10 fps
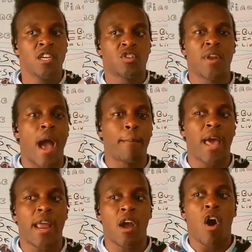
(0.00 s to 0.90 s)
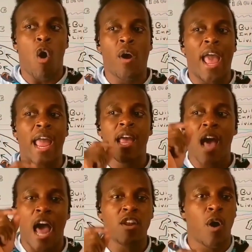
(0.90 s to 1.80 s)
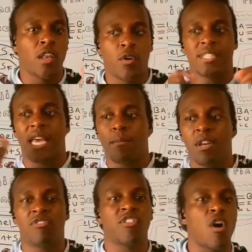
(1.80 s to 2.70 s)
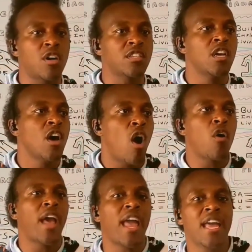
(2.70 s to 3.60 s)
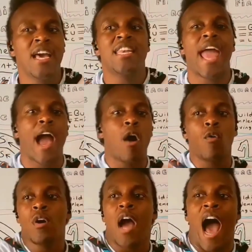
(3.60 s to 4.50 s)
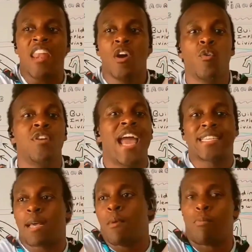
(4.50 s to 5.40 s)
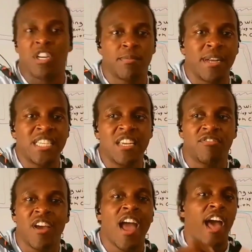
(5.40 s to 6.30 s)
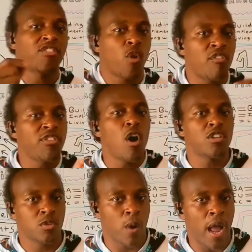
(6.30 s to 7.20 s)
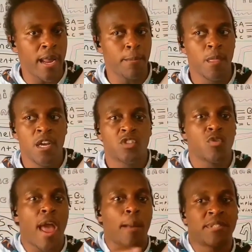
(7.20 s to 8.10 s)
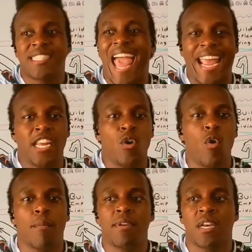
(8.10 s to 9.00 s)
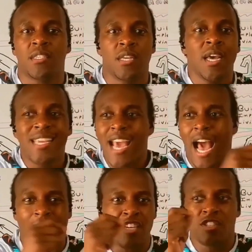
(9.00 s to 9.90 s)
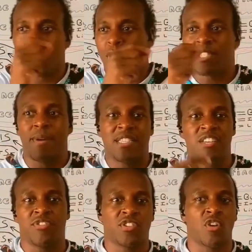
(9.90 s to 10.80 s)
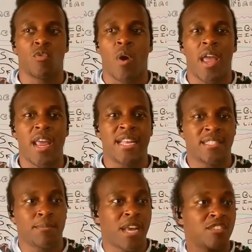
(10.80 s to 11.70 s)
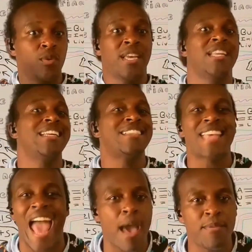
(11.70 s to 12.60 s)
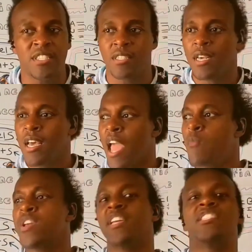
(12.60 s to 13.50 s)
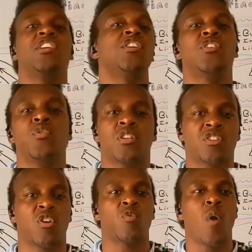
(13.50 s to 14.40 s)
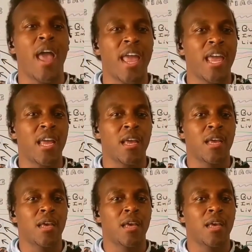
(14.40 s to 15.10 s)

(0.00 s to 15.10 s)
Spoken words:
So now I'm like, okay, I know how long it takes me to floss. Okay, now I know next I'm going to brush my teeth after I floss, right? So now I'm stacking on because, yeah, I used to brush my teeth a certain way. And sometimes we get in these habits and we continue to do it a certain way